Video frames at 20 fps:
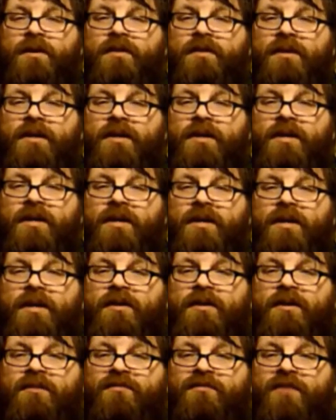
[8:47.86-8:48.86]

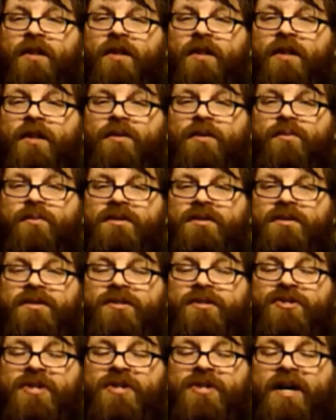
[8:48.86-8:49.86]
the fallen ones,
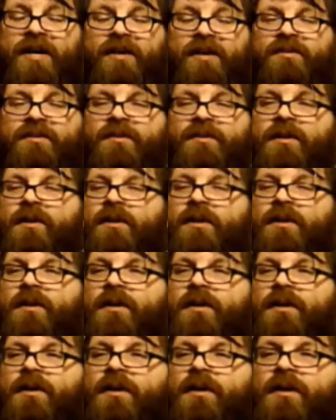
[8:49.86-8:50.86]
the giants.
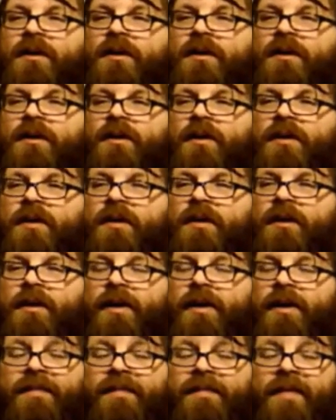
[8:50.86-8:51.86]

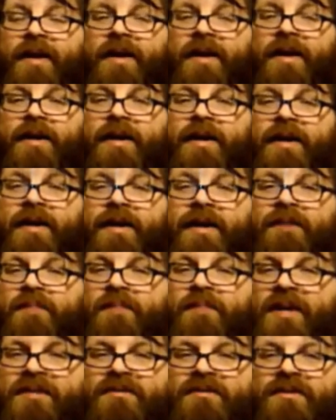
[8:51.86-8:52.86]
And he
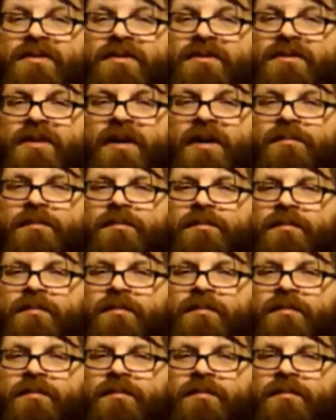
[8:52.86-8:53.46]
messed this up.